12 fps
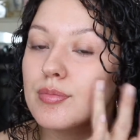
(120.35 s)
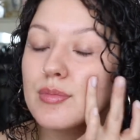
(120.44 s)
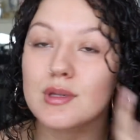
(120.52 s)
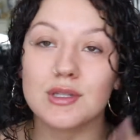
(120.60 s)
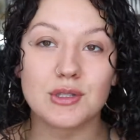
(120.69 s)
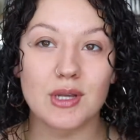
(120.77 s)

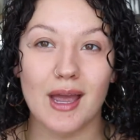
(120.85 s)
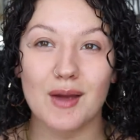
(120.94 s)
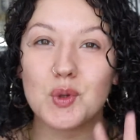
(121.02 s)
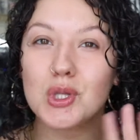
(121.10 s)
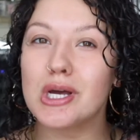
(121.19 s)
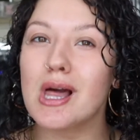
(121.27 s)
So yeah, it
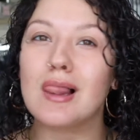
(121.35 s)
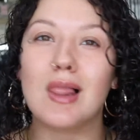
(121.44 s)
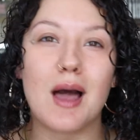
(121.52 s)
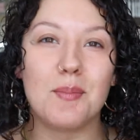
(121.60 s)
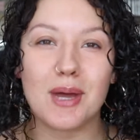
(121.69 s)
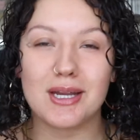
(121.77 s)
will look a
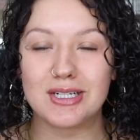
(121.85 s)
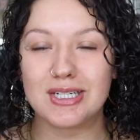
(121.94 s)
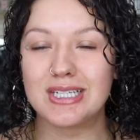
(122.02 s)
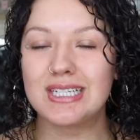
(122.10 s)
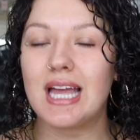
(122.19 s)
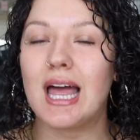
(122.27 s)
lot
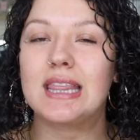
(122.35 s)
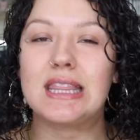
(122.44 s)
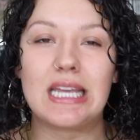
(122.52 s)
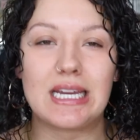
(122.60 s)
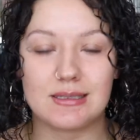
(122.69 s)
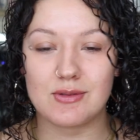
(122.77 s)
better at
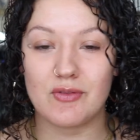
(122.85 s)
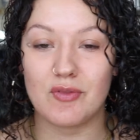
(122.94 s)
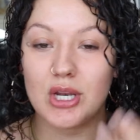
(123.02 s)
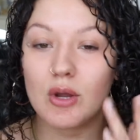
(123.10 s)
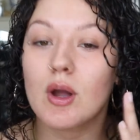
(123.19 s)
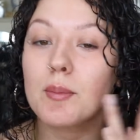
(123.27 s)
the end
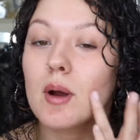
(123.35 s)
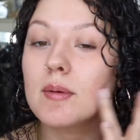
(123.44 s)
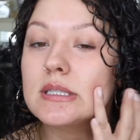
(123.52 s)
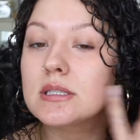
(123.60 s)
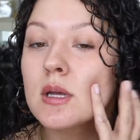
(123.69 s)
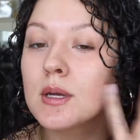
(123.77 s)
video, I
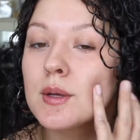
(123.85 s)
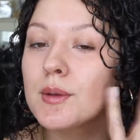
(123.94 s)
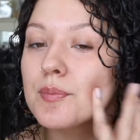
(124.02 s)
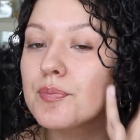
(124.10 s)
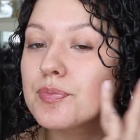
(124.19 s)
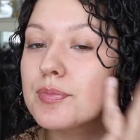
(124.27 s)
promise.
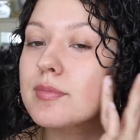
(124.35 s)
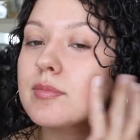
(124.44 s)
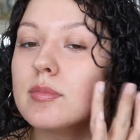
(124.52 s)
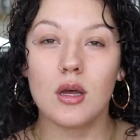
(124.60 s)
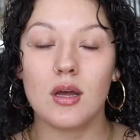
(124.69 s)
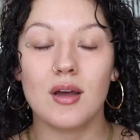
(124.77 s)

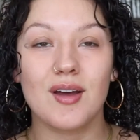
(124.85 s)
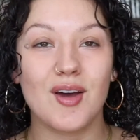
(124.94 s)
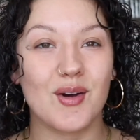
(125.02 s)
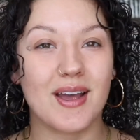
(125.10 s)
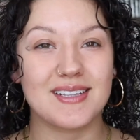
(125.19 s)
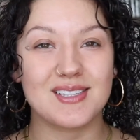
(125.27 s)

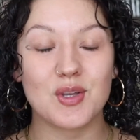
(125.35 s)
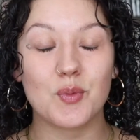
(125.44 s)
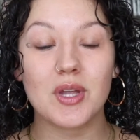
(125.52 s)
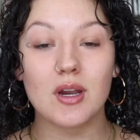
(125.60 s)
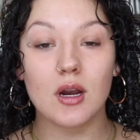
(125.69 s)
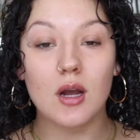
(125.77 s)
Okay, so
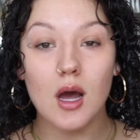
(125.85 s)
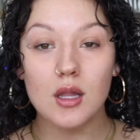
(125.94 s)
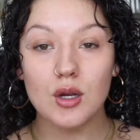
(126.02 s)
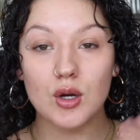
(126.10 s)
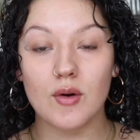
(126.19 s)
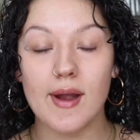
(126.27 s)
we are
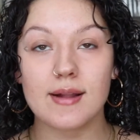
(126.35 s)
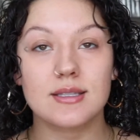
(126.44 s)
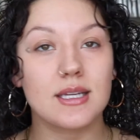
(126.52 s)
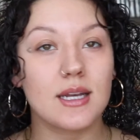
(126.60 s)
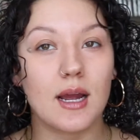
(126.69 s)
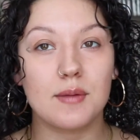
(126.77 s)
color
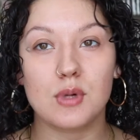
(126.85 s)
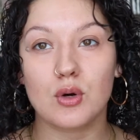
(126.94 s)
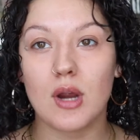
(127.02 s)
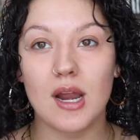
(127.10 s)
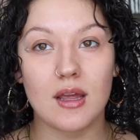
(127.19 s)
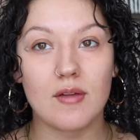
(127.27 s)
corrected. I'm
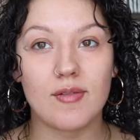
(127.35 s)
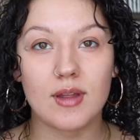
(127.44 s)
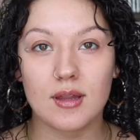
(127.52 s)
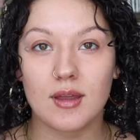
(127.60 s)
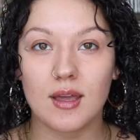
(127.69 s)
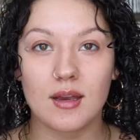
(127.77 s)
already
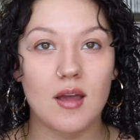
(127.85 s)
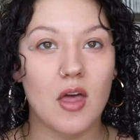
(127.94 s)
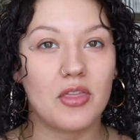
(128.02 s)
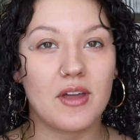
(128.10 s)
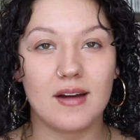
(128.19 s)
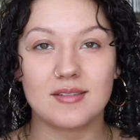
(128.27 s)
feeling
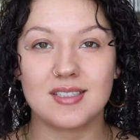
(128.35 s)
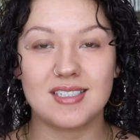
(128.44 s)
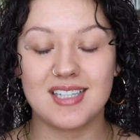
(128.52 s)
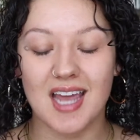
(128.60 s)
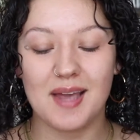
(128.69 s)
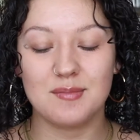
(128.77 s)

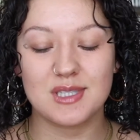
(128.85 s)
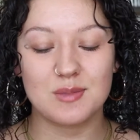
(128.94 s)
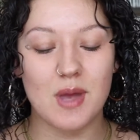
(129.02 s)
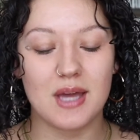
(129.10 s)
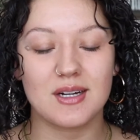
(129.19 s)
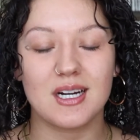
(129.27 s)
1,000 times
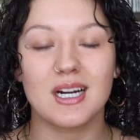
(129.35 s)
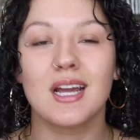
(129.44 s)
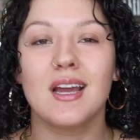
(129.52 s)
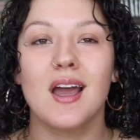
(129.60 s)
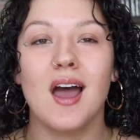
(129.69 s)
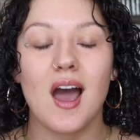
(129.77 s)
better.
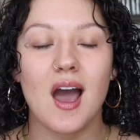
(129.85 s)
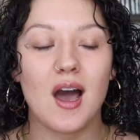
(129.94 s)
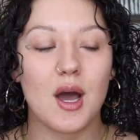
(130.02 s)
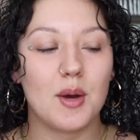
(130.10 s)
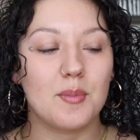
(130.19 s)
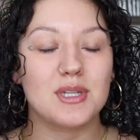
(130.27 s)

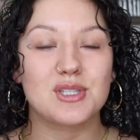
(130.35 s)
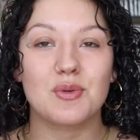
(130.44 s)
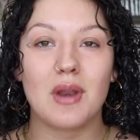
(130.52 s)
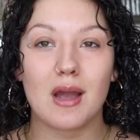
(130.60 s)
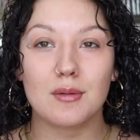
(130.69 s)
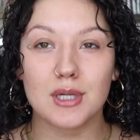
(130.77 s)
So
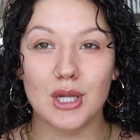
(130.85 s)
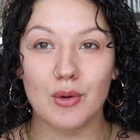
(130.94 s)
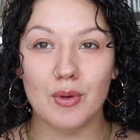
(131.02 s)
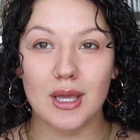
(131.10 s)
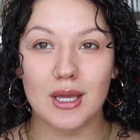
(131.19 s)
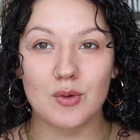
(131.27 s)
now I'm gonna go
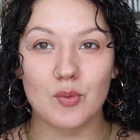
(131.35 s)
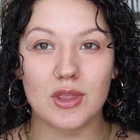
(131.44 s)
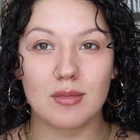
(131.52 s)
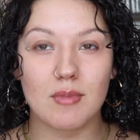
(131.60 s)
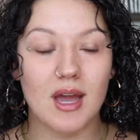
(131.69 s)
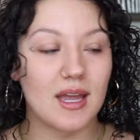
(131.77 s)
in with
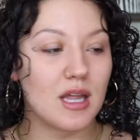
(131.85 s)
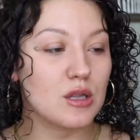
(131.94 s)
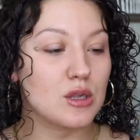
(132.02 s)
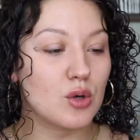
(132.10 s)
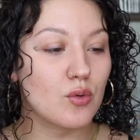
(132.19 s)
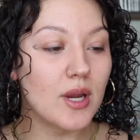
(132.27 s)
my
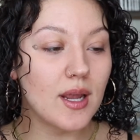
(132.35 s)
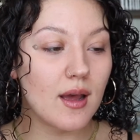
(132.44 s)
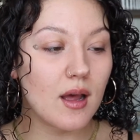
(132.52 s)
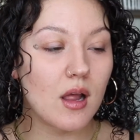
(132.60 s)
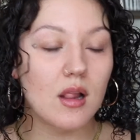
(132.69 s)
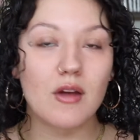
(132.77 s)

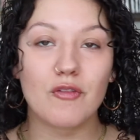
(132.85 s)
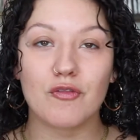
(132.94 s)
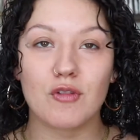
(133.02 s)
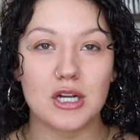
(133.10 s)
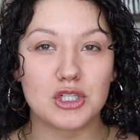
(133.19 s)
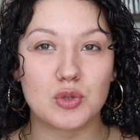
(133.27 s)
L'Oreal
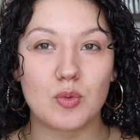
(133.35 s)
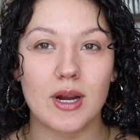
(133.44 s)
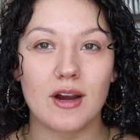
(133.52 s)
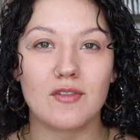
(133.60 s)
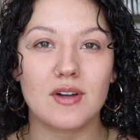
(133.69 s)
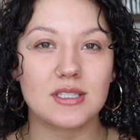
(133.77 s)

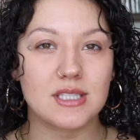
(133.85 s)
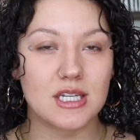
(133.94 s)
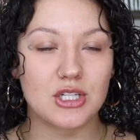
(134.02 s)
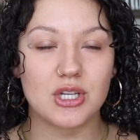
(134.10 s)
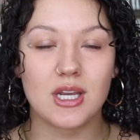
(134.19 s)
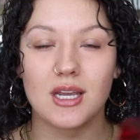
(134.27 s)
Freshware
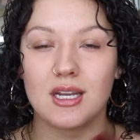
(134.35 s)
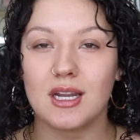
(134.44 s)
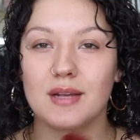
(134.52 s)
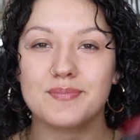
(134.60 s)
foundation.